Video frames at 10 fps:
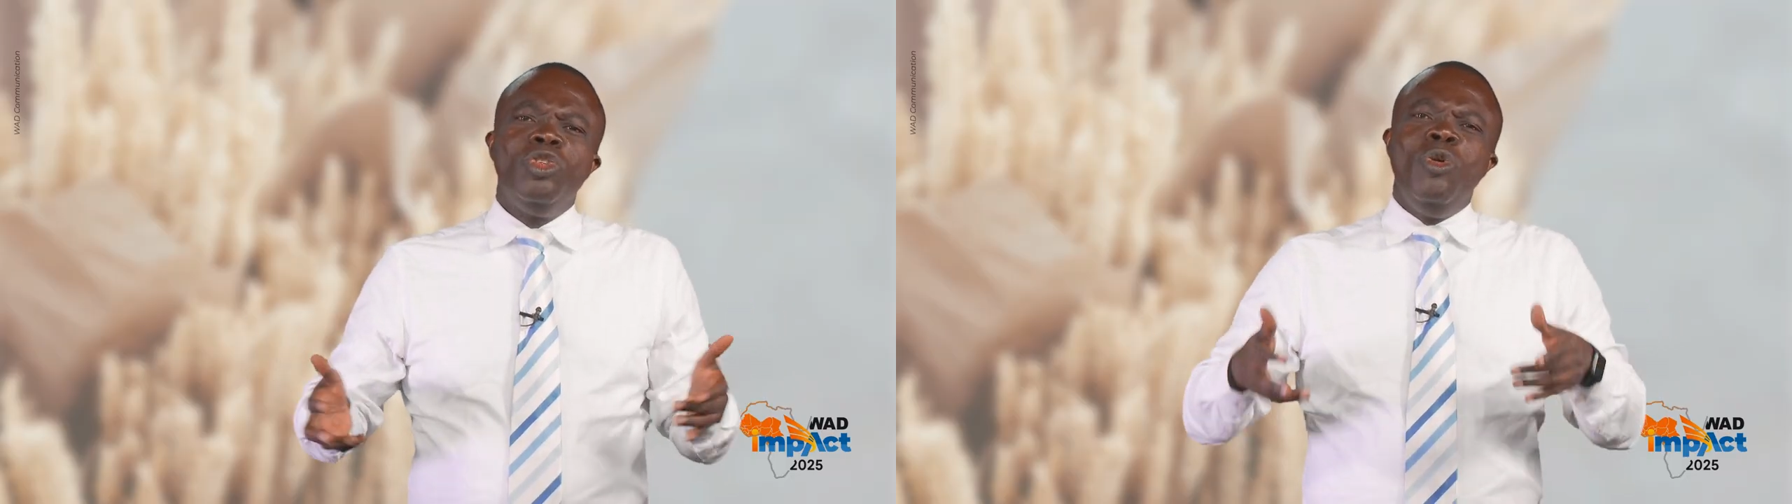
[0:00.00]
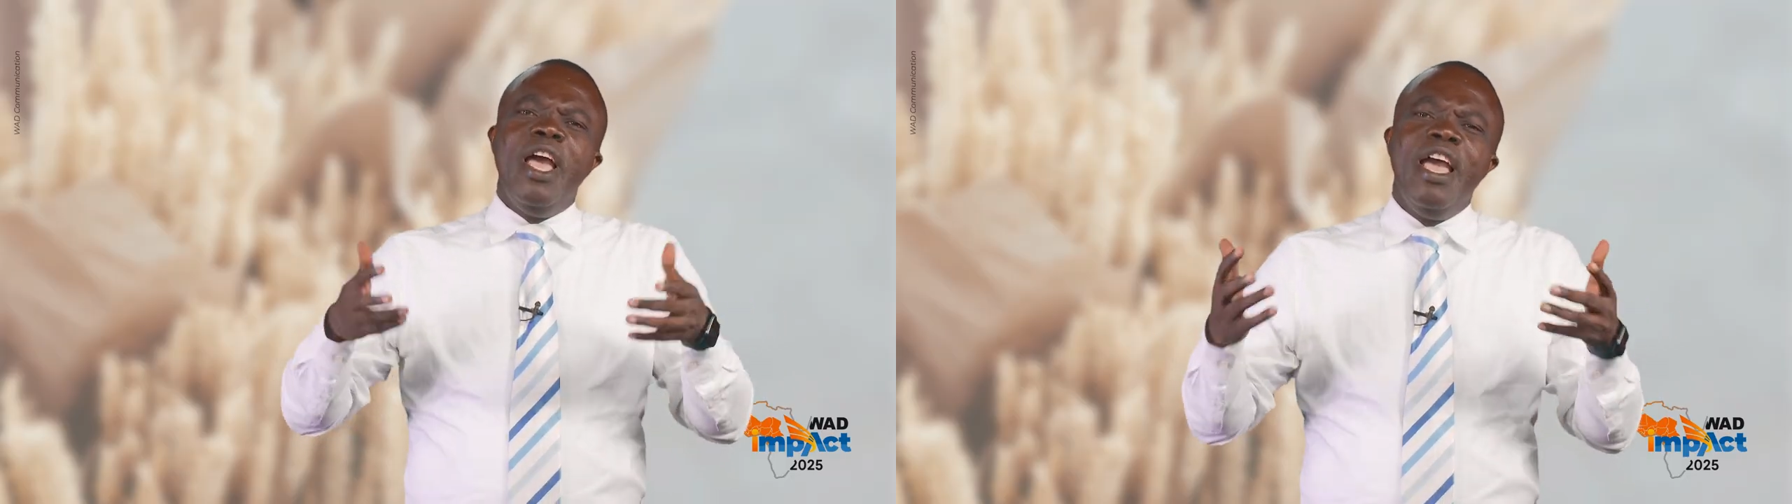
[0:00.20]

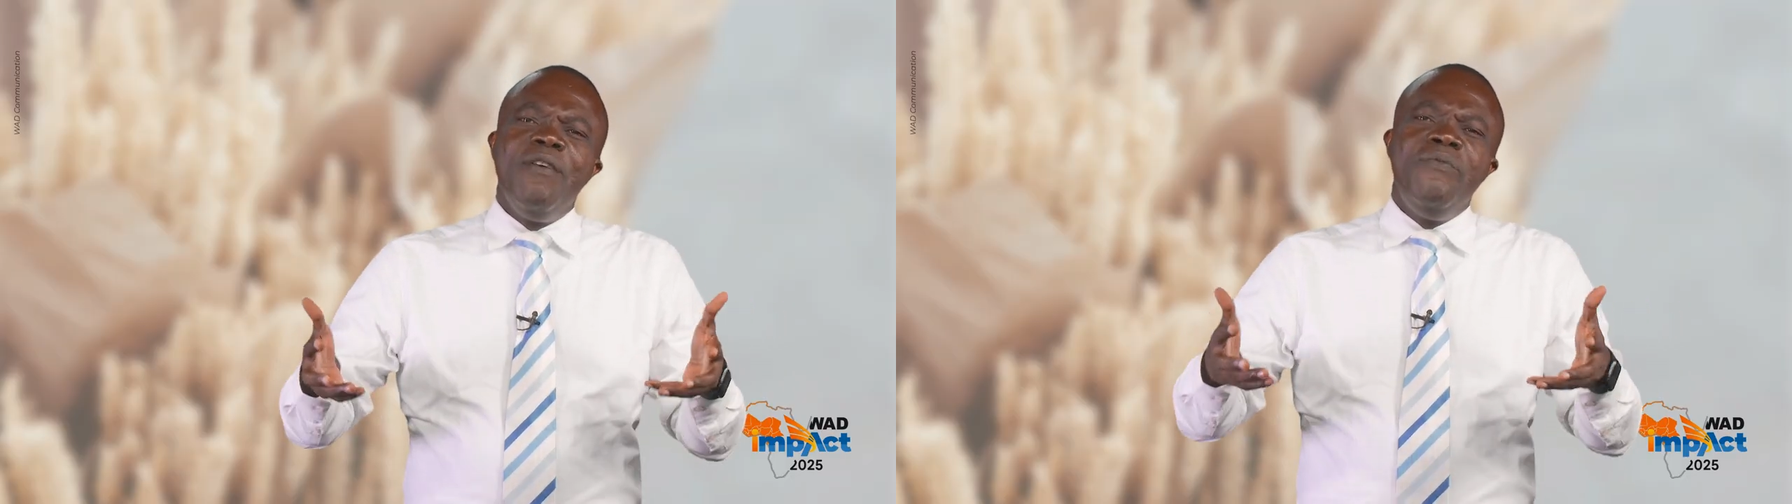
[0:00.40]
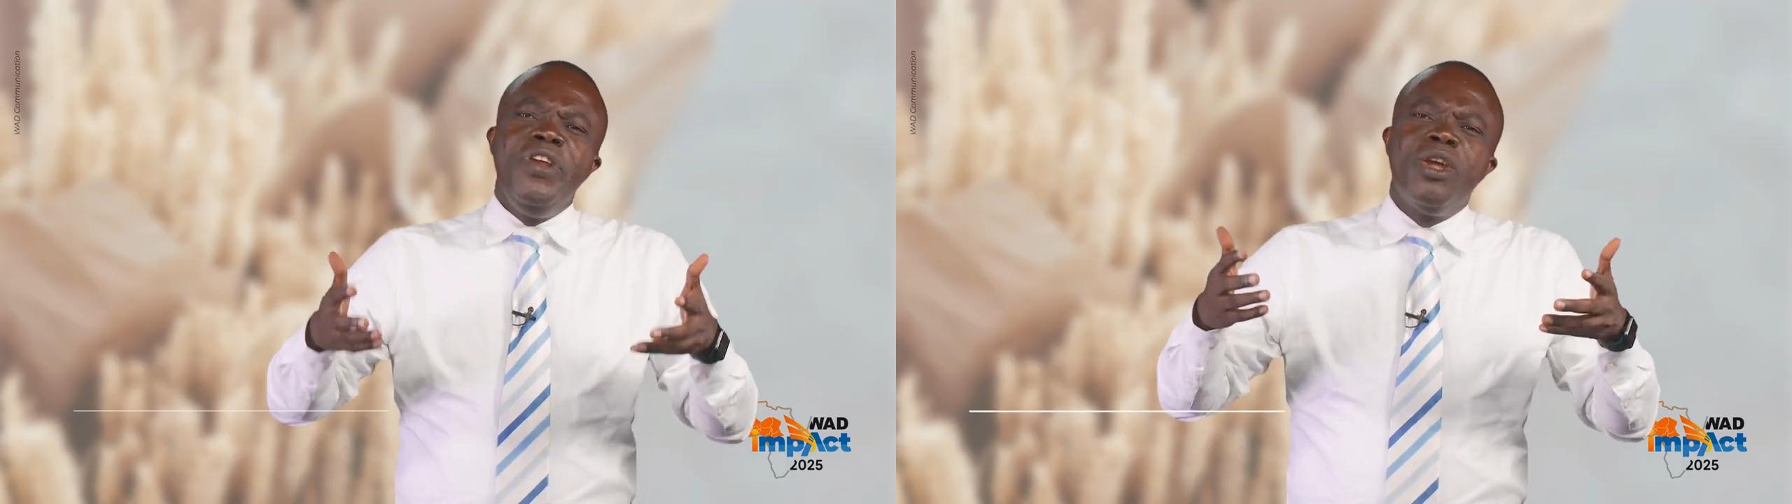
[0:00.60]
to
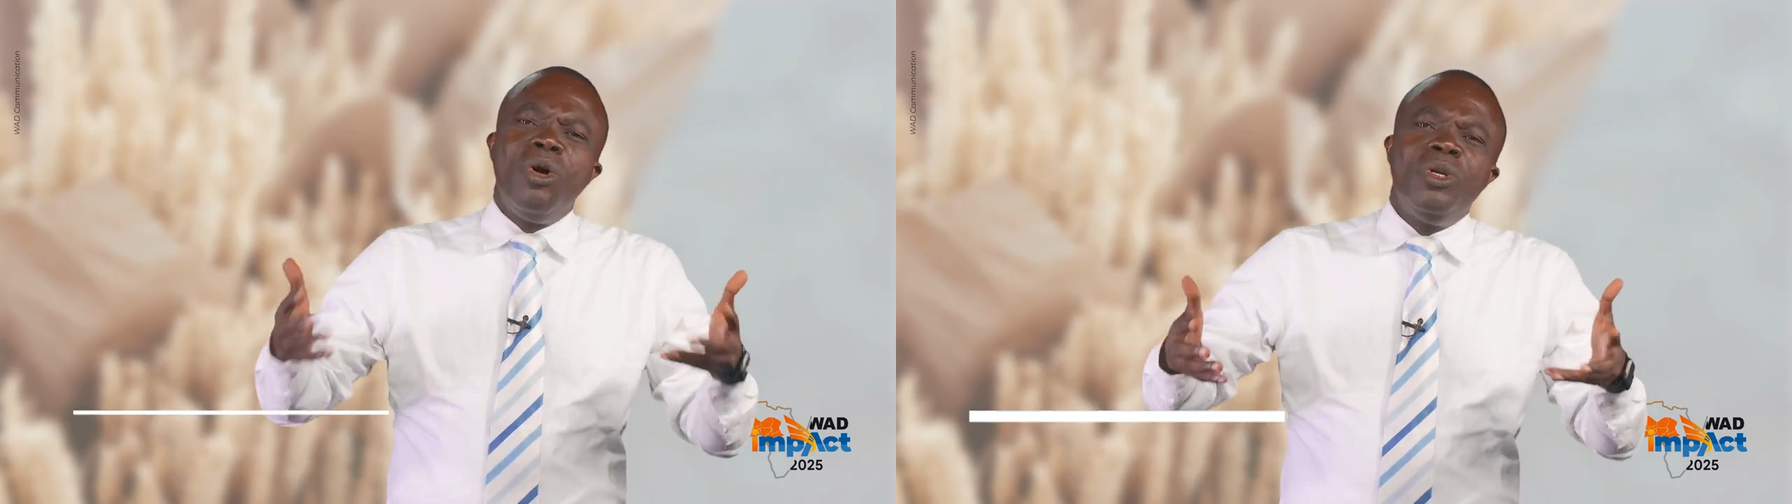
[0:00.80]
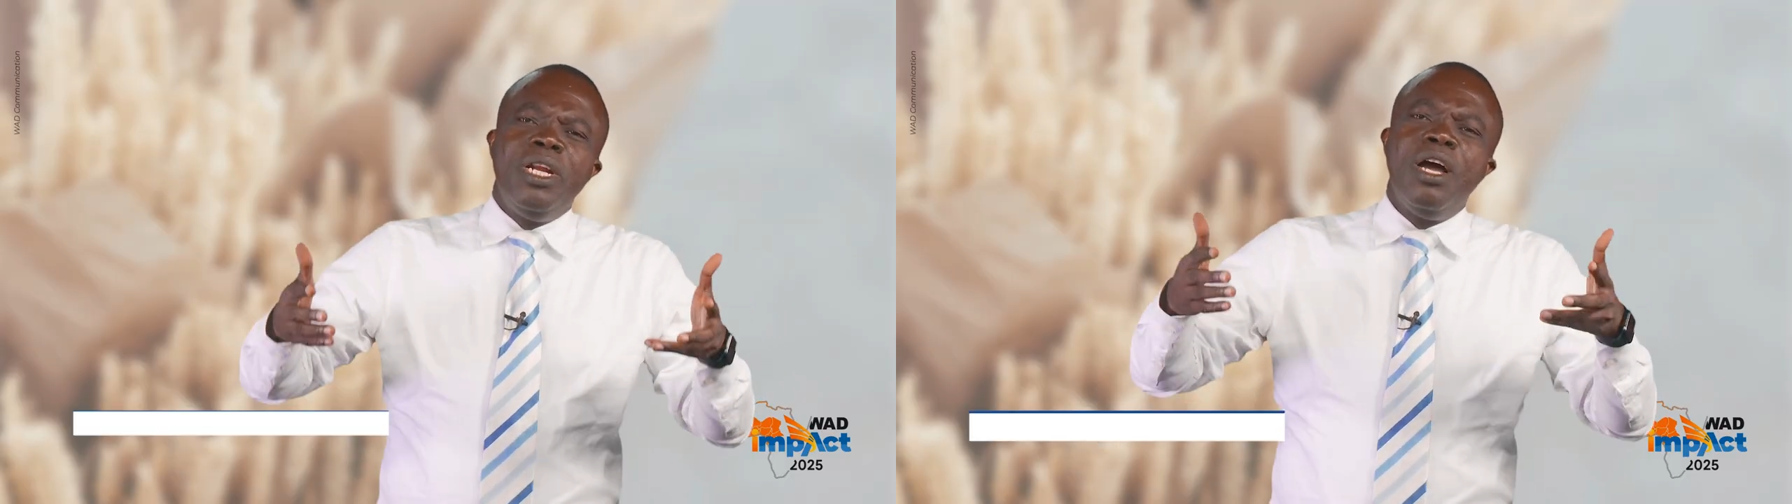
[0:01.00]
every
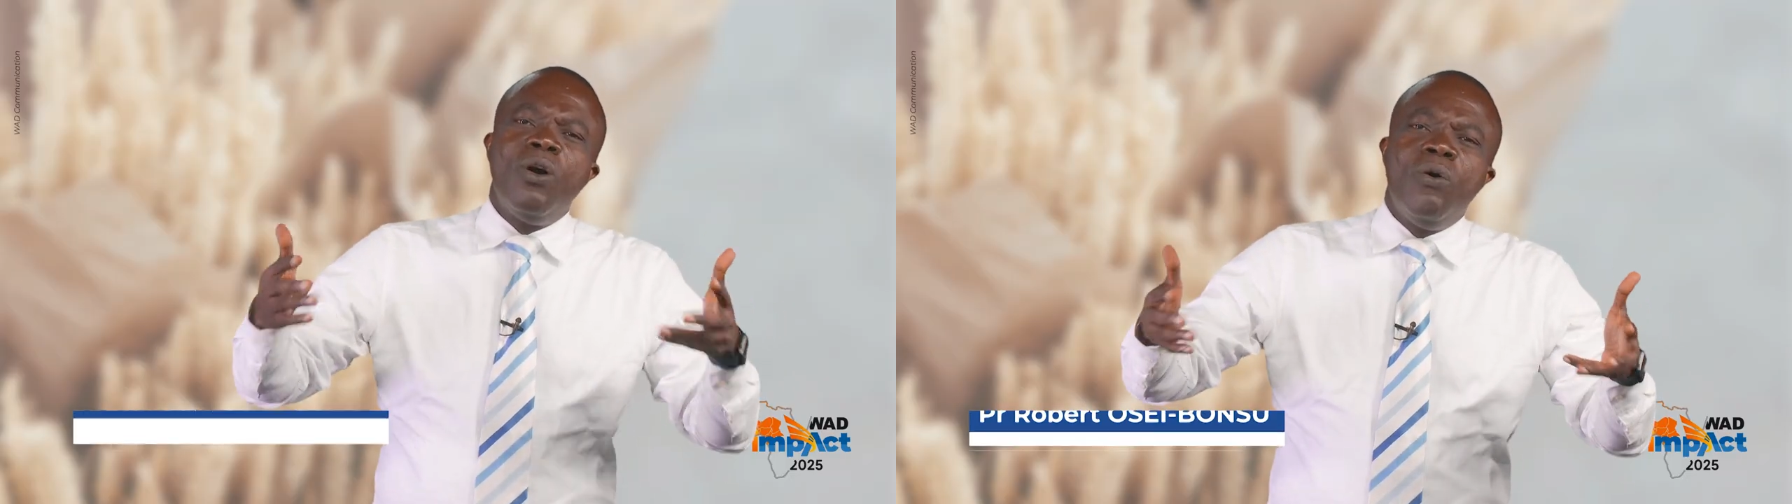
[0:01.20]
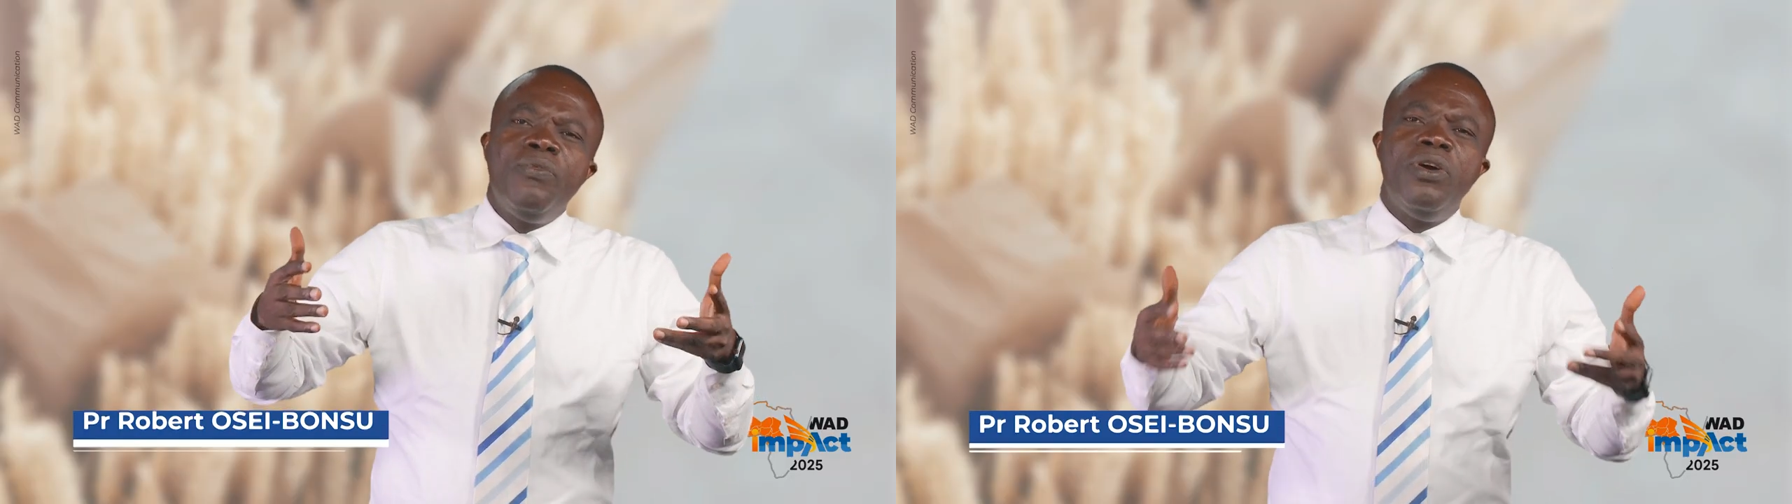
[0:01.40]
corner
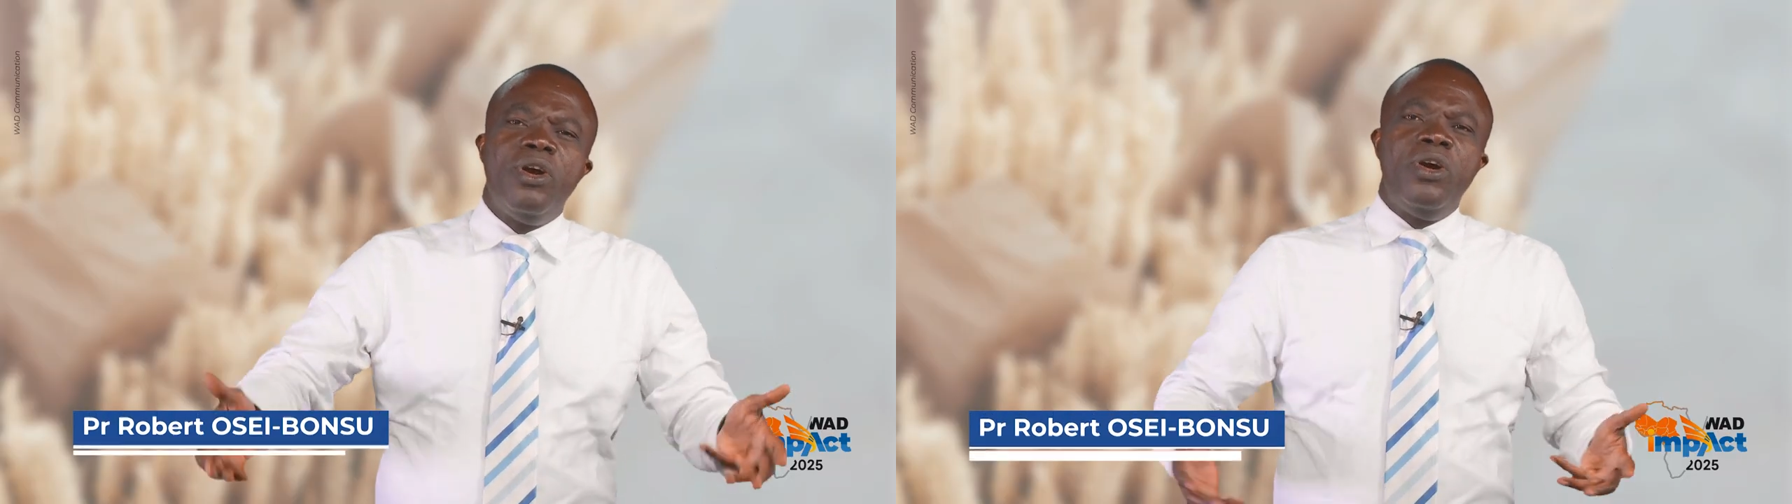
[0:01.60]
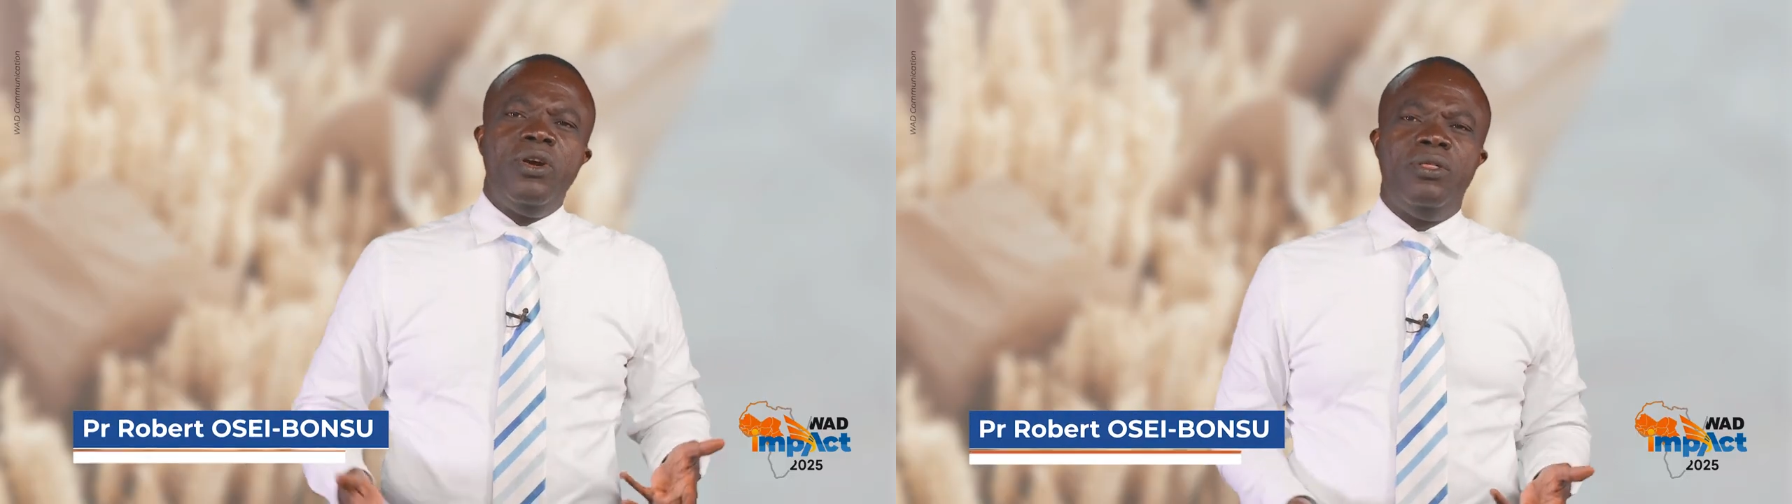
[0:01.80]
of the
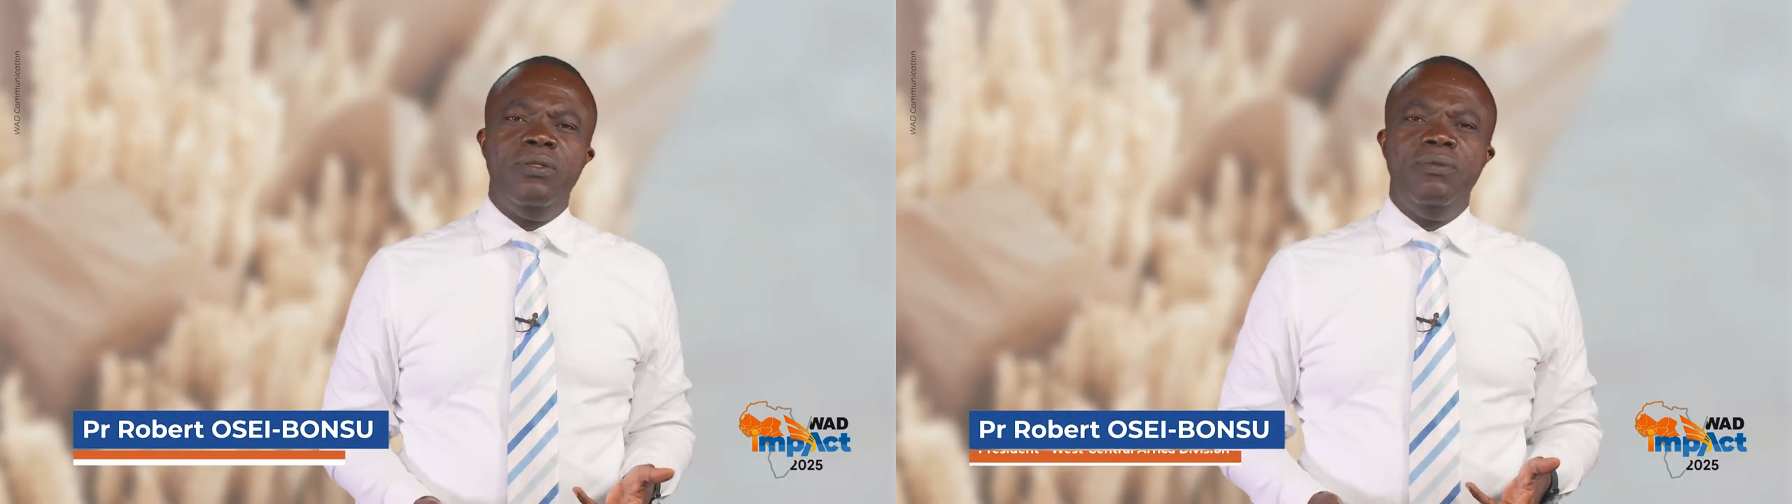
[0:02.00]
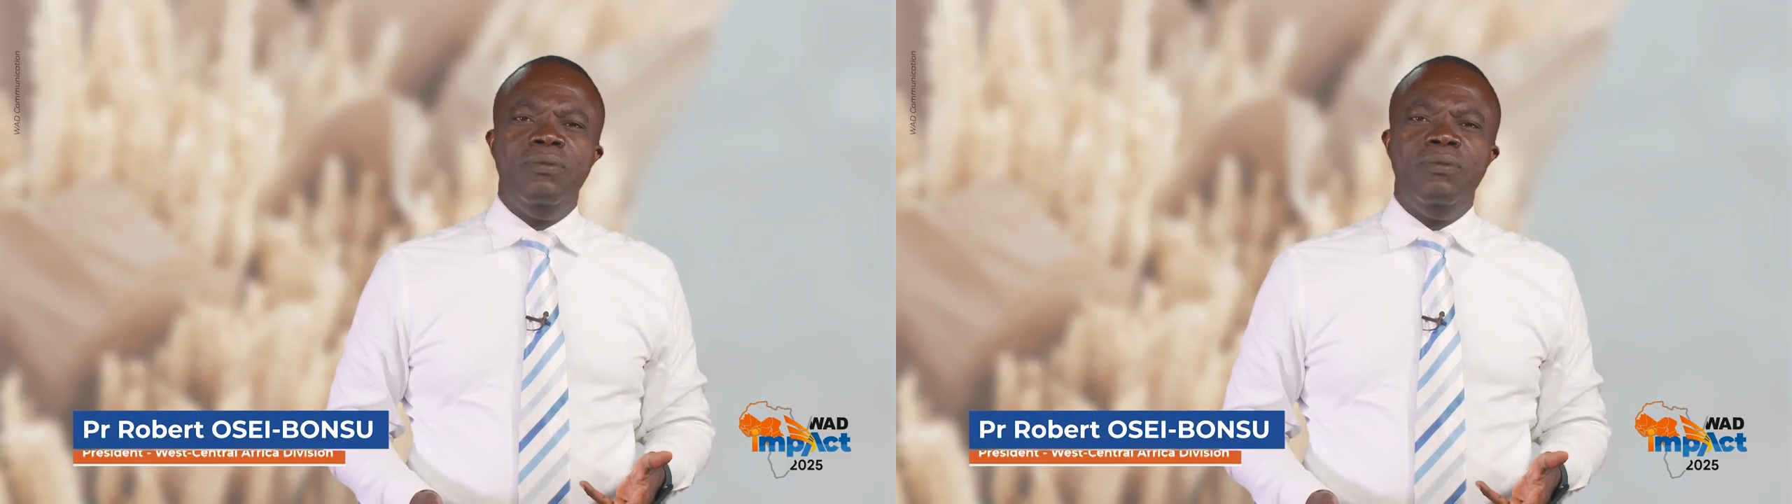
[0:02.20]
earth,